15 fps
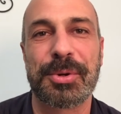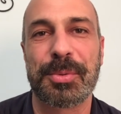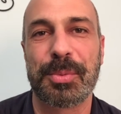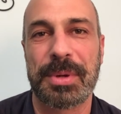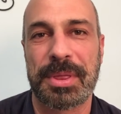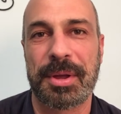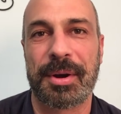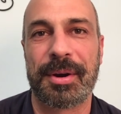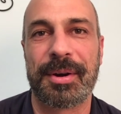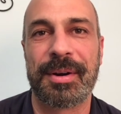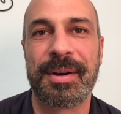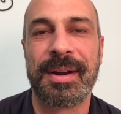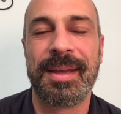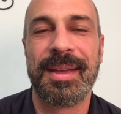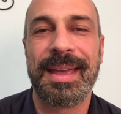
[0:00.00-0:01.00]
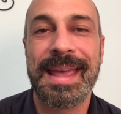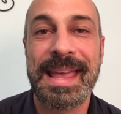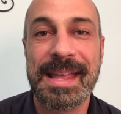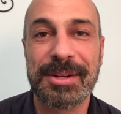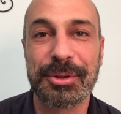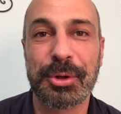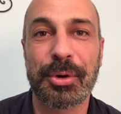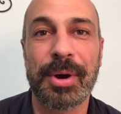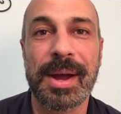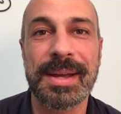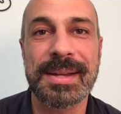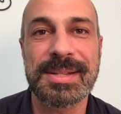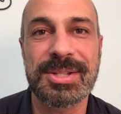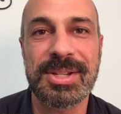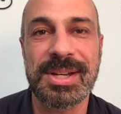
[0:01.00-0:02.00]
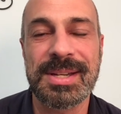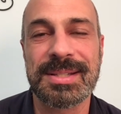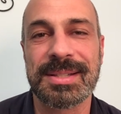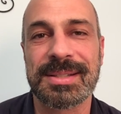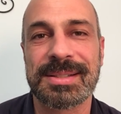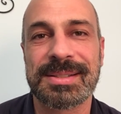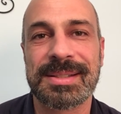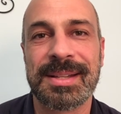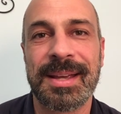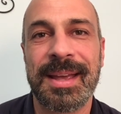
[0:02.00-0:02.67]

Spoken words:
with her in Christ Jesus.